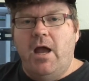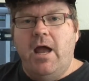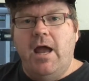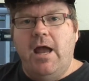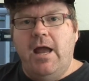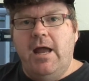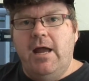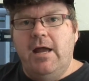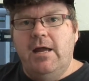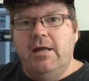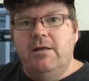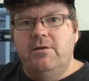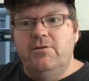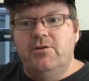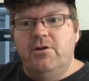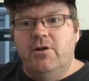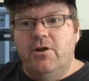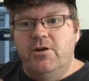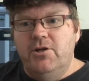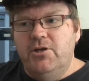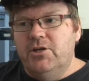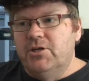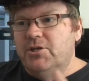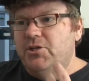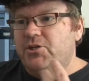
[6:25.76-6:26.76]
And
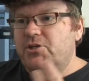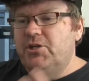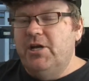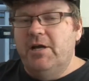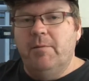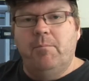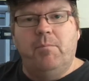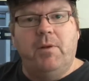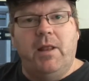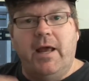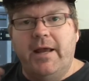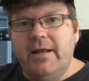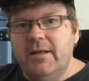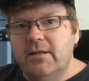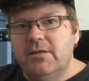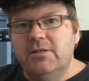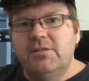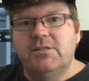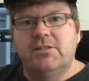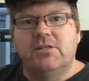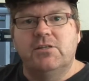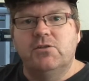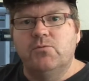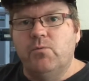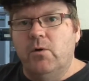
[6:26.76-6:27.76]
you can share
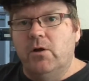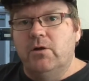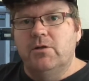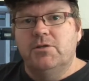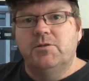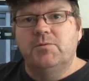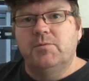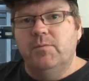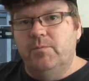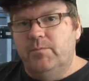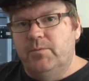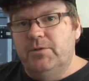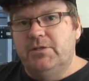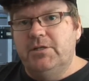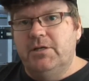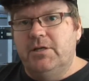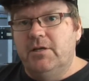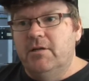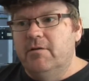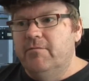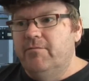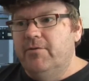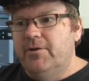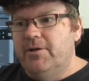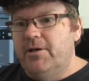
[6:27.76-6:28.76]
playlists as well as
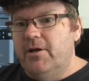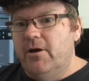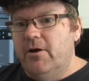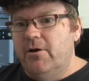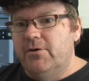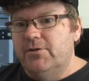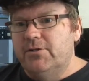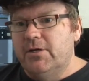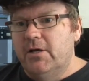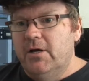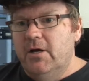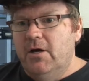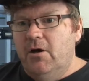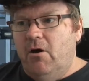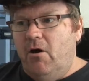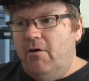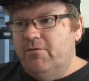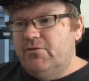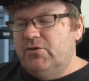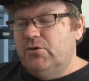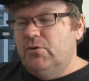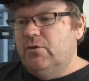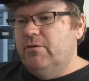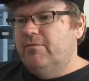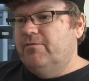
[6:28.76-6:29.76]
particular videos.
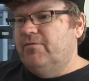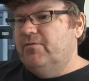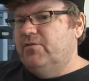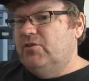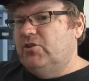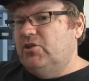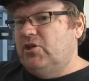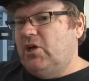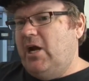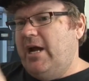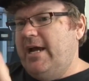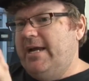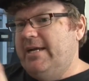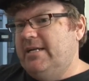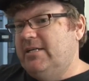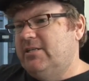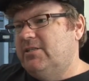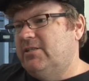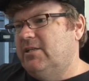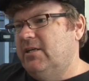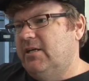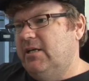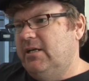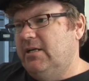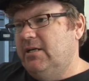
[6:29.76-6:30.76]
I've sort of
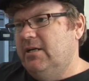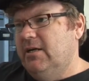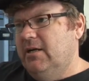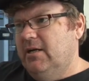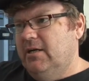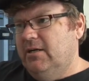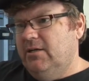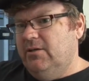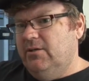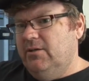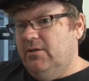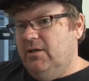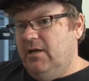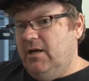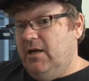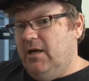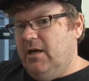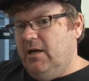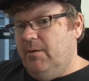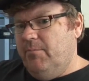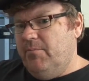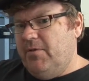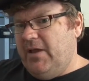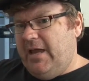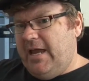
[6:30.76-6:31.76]
changed the
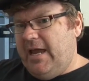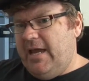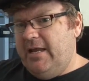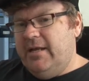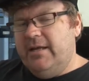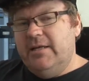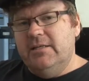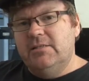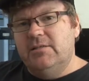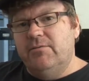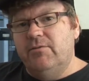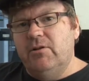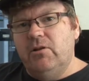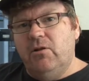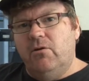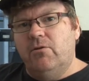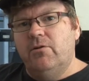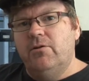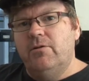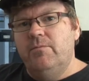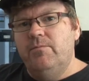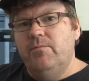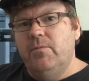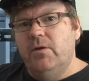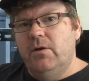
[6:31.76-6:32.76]
headings of a
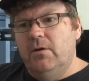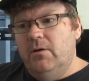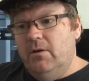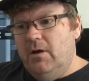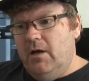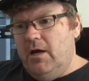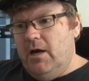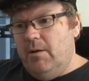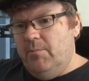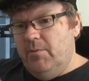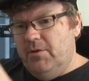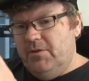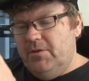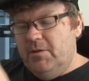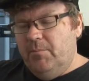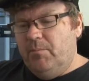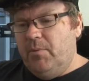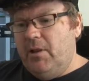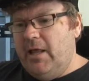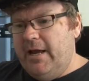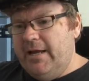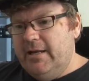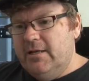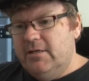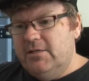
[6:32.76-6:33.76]
lot of them in the
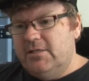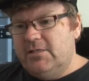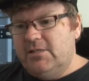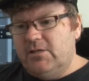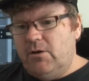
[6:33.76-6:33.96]
playlist.